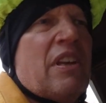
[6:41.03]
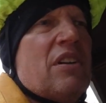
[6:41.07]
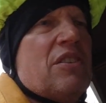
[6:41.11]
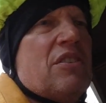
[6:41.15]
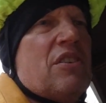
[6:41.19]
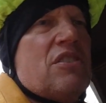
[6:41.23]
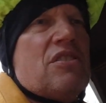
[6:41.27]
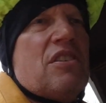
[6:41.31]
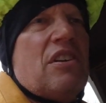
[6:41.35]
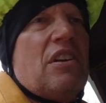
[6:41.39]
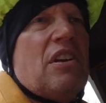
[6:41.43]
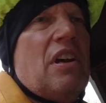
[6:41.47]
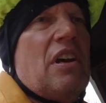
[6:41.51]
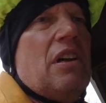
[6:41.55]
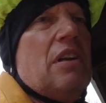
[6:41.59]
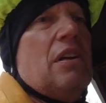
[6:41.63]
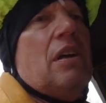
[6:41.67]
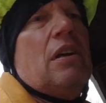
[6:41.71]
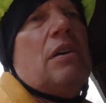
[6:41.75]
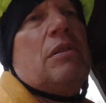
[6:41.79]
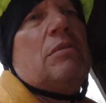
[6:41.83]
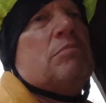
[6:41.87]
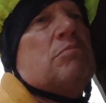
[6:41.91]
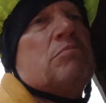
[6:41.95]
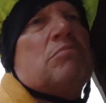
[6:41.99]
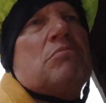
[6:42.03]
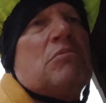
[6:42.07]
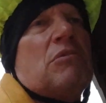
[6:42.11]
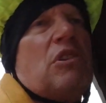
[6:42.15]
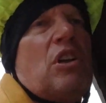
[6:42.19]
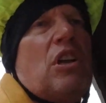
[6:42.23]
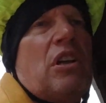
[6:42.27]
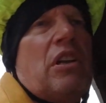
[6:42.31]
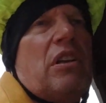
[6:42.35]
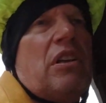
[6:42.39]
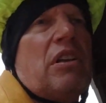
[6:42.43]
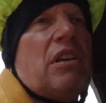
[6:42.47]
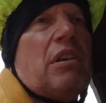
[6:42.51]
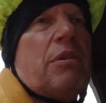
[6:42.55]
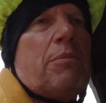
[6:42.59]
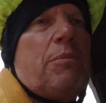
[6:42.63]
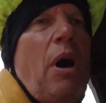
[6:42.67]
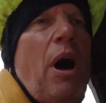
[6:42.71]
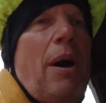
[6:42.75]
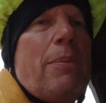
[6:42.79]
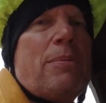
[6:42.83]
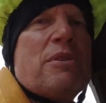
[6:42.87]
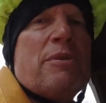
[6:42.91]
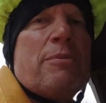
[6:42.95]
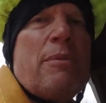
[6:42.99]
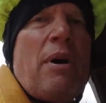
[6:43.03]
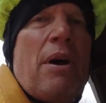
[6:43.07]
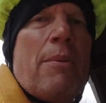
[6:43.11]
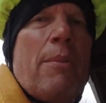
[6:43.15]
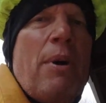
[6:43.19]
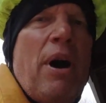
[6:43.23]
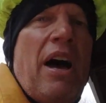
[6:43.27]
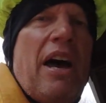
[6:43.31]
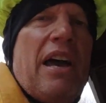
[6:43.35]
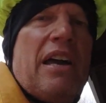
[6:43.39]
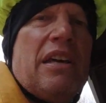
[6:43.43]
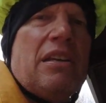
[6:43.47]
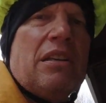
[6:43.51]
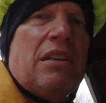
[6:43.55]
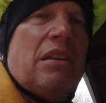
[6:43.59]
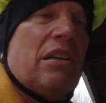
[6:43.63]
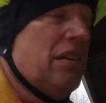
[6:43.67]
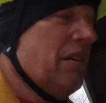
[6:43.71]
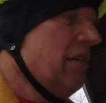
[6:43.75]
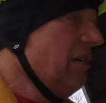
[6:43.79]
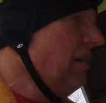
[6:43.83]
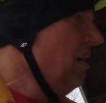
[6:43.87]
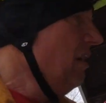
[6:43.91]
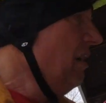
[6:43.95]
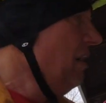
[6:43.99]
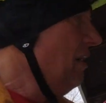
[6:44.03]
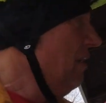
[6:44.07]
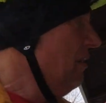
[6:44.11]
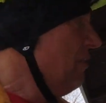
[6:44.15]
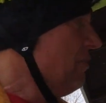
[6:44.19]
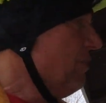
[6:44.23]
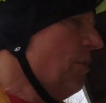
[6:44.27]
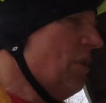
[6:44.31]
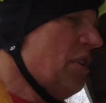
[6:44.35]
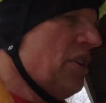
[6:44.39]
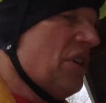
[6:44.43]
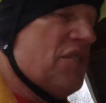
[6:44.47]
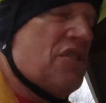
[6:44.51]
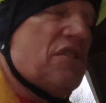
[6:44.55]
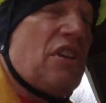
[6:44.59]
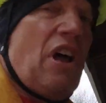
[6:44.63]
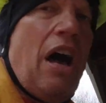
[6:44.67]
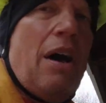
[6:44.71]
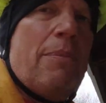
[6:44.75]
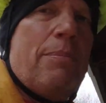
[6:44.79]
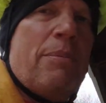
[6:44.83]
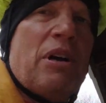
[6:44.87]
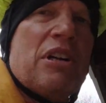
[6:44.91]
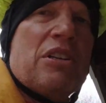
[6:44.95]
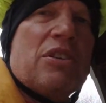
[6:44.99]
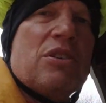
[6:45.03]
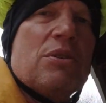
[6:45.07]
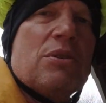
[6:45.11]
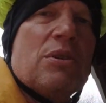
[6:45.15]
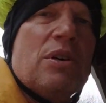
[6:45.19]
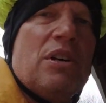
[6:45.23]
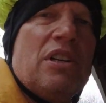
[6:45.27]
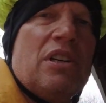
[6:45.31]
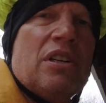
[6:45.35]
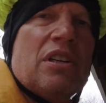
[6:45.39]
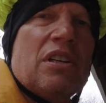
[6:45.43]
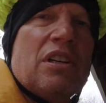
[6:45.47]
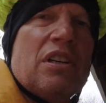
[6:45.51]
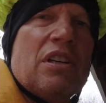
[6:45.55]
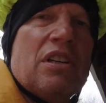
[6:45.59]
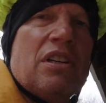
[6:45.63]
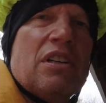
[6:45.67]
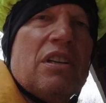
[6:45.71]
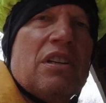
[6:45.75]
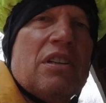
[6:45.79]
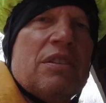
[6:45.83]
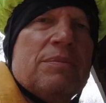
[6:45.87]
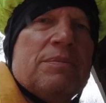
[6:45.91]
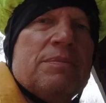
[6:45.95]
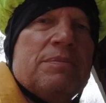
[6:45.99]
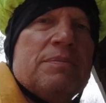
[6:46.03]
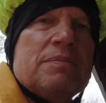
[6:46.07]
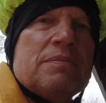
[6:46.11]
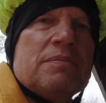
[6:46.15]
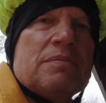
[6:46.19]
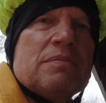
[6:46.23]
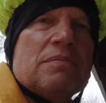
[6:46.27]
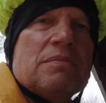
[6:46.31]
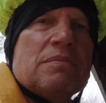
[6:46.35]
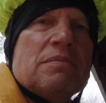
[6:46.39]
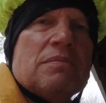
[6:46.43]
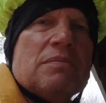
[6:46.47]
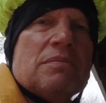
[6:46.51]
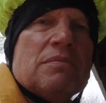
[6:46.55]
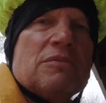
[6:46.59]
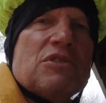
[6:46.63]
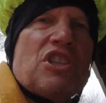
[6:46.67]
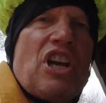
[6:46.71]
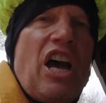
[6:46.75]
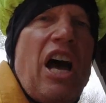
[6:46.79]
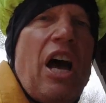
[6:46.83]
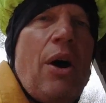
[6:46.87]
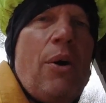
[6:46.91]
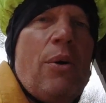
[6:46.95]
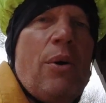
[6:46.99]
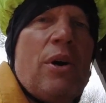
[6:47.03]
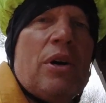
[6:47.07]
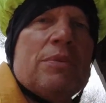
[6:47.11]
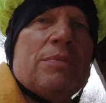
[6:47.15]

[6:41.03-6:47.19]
just that I'd popped in my mind during the stop, I'd do it. Ciao.